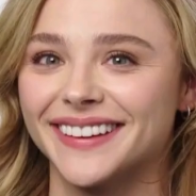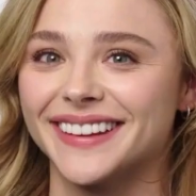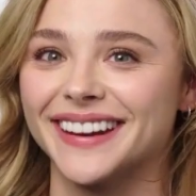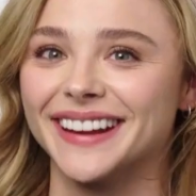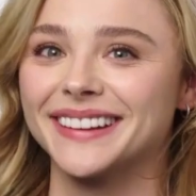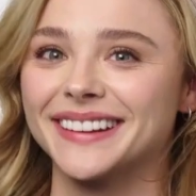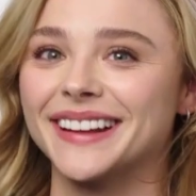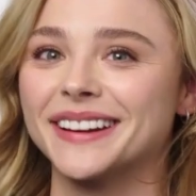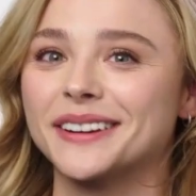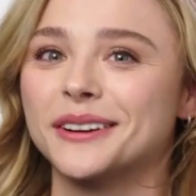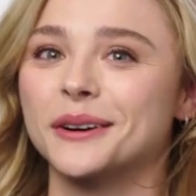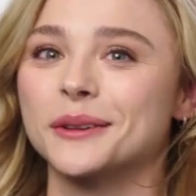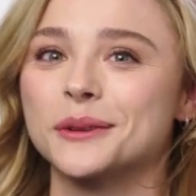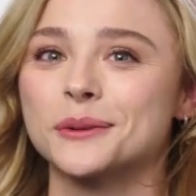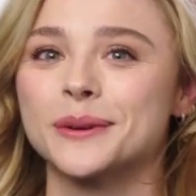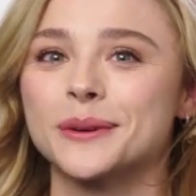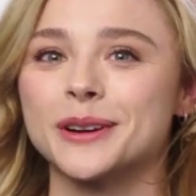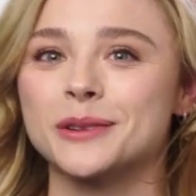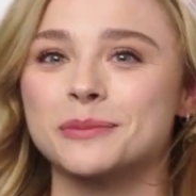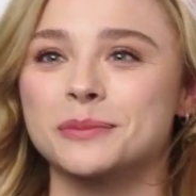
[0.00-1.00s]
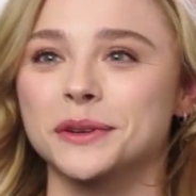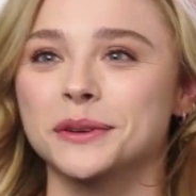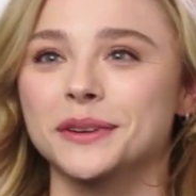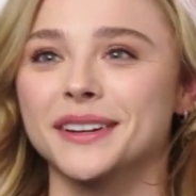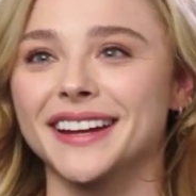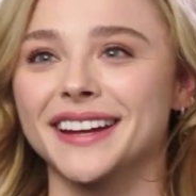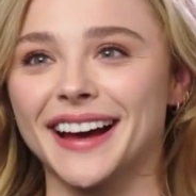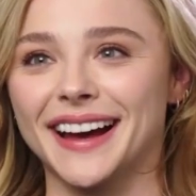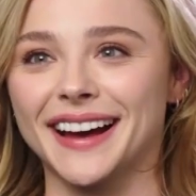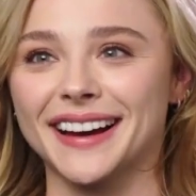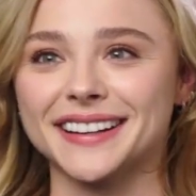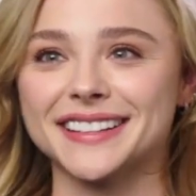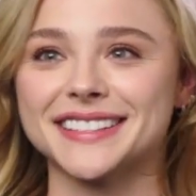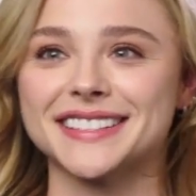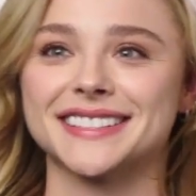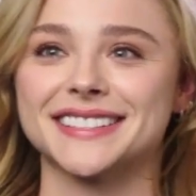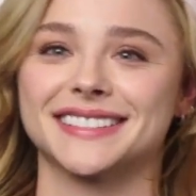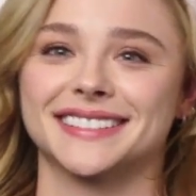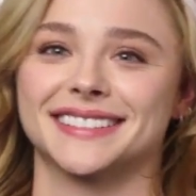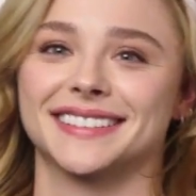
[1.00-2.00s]
And I like all the weird beauty
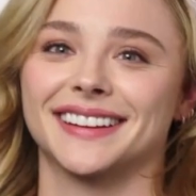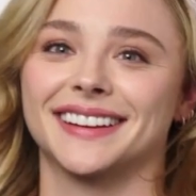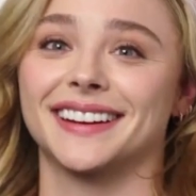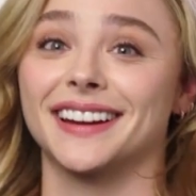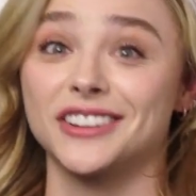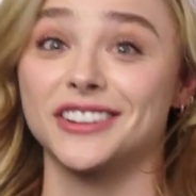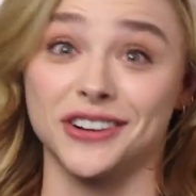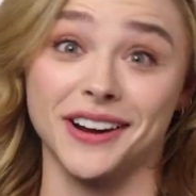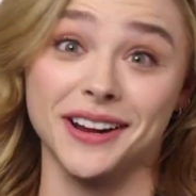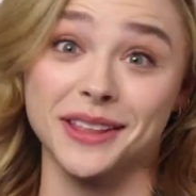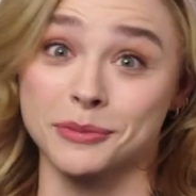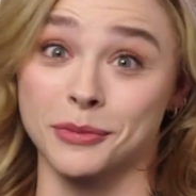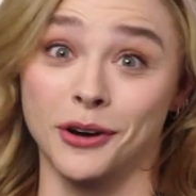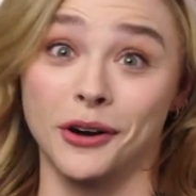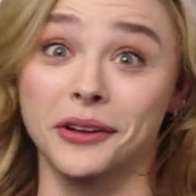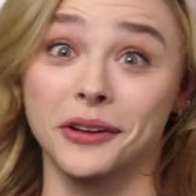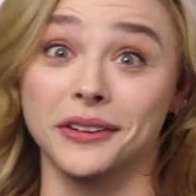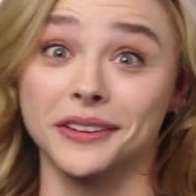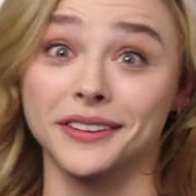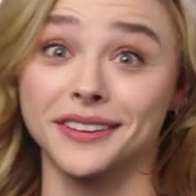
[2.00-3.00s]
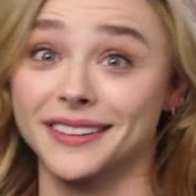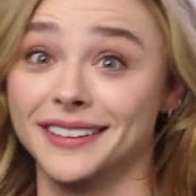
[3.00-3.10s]
hacks. And I try them all.